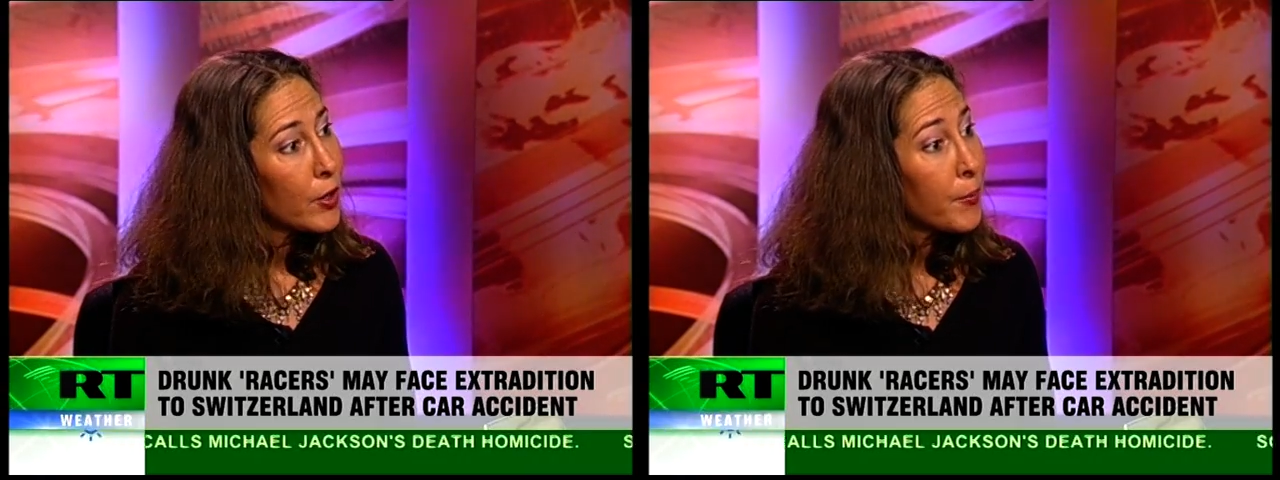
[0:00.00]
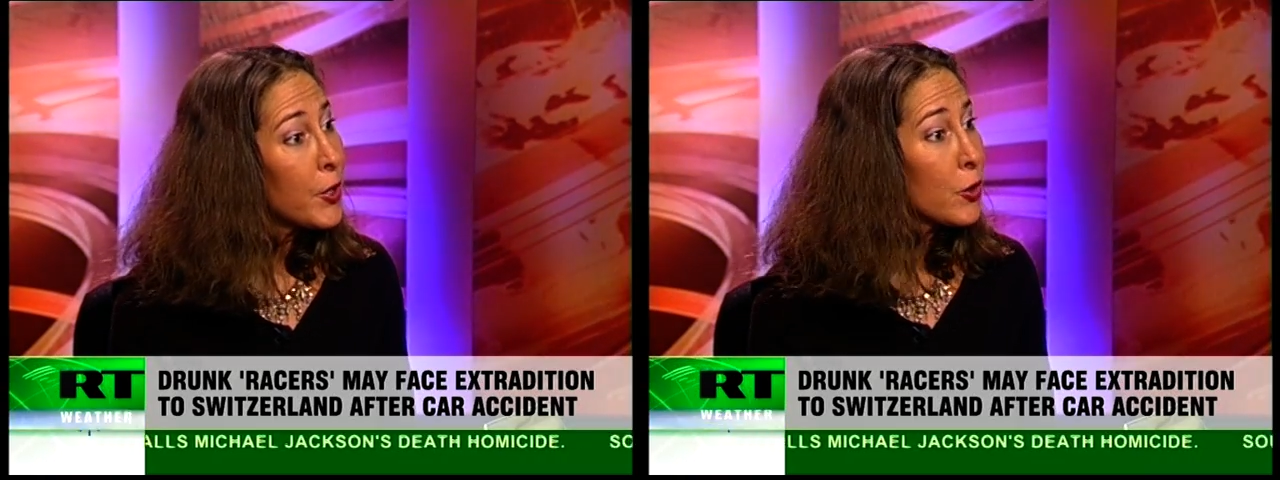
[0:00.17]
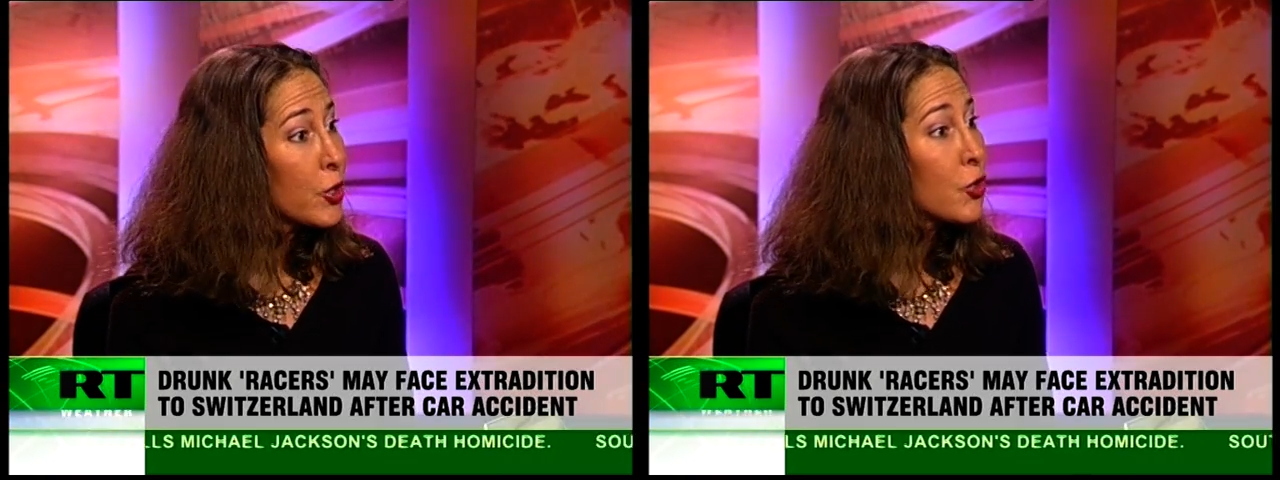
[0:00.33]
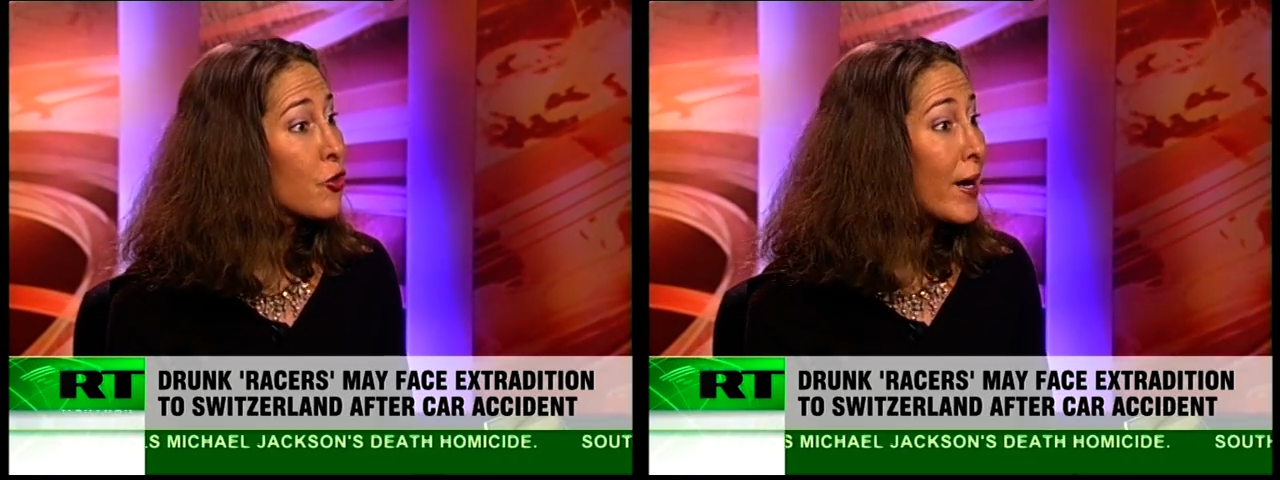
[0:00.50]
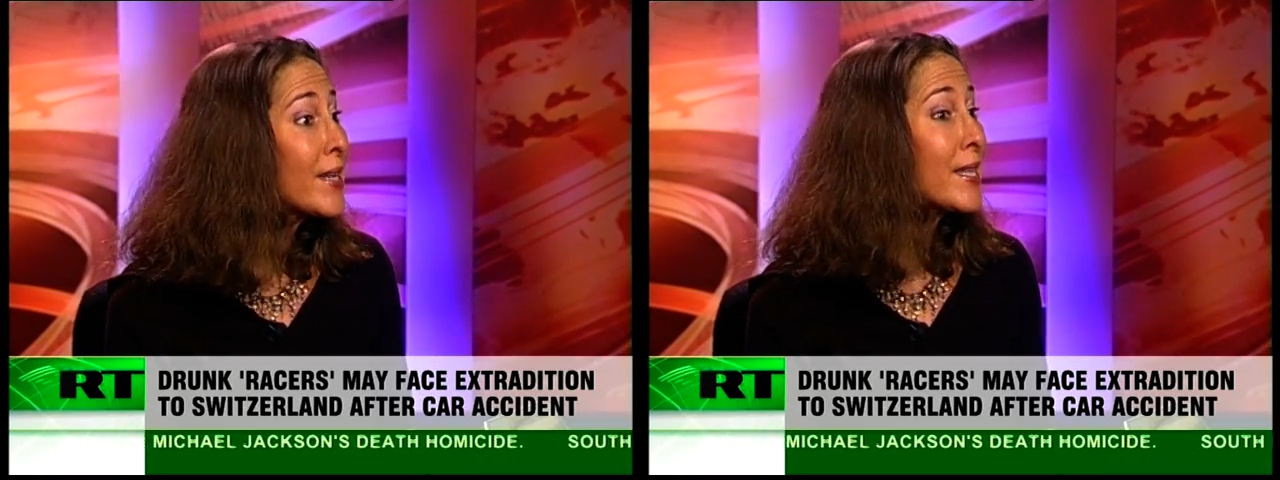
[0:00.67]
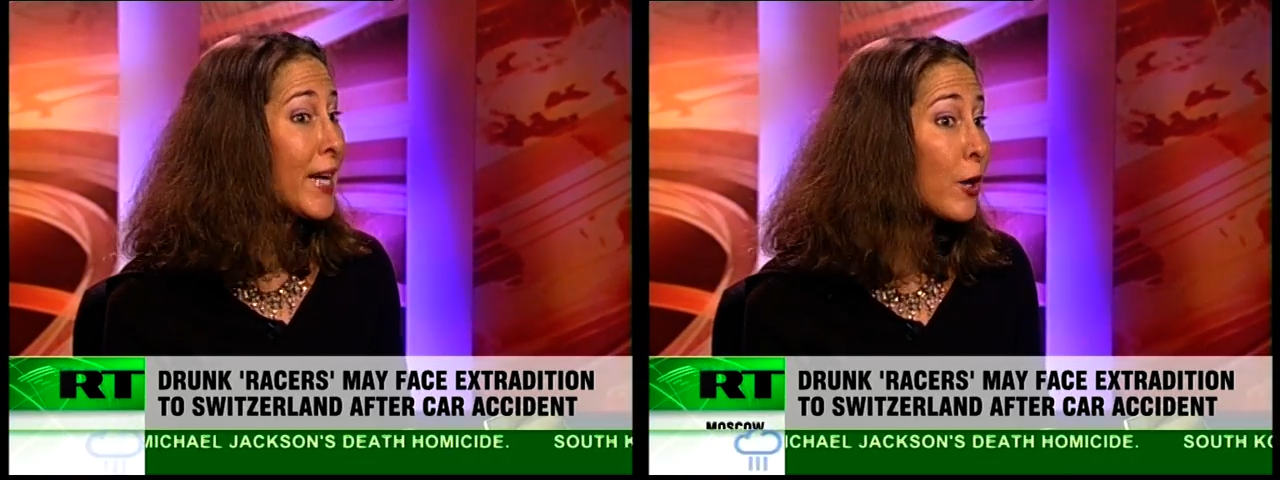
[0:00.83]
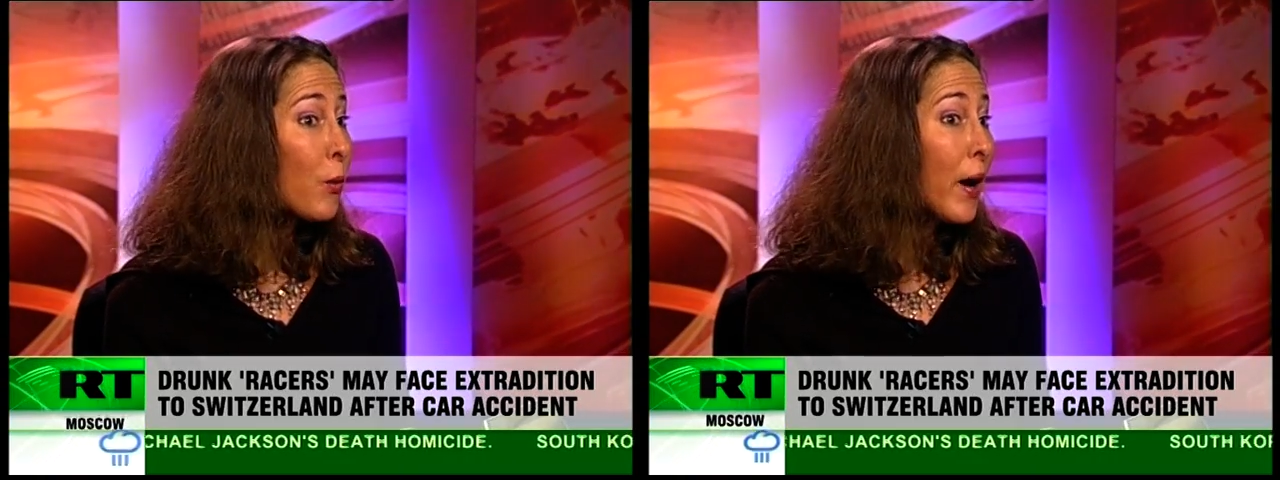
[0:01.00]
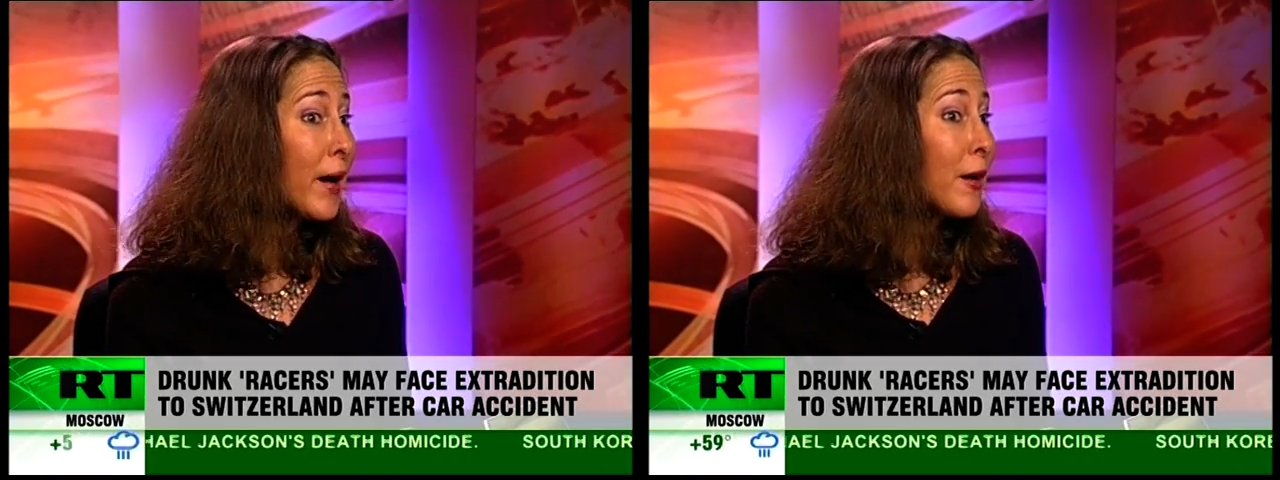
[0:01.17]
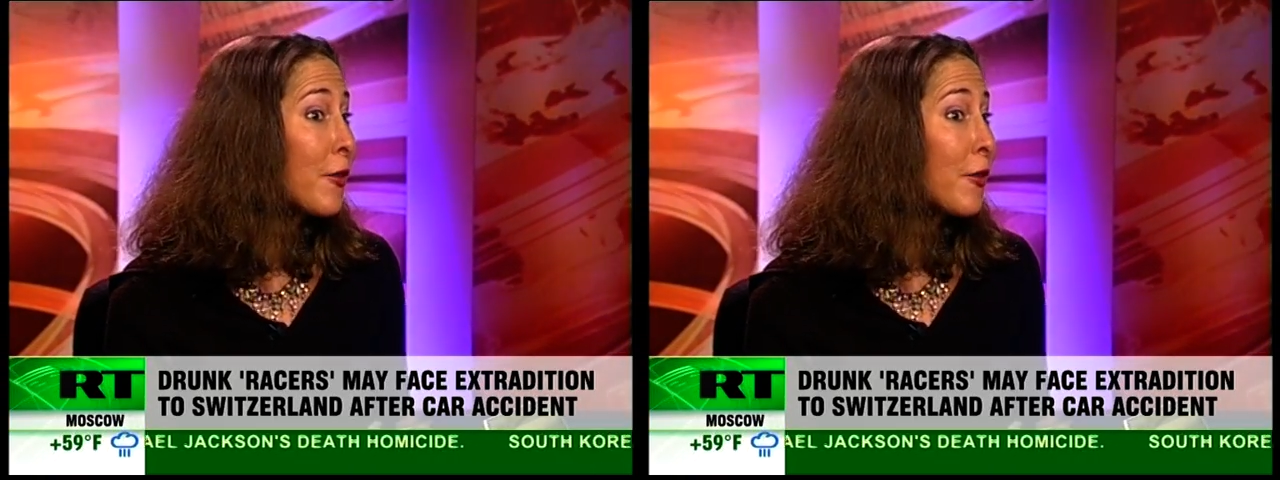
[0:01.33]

I mean, you could try to take away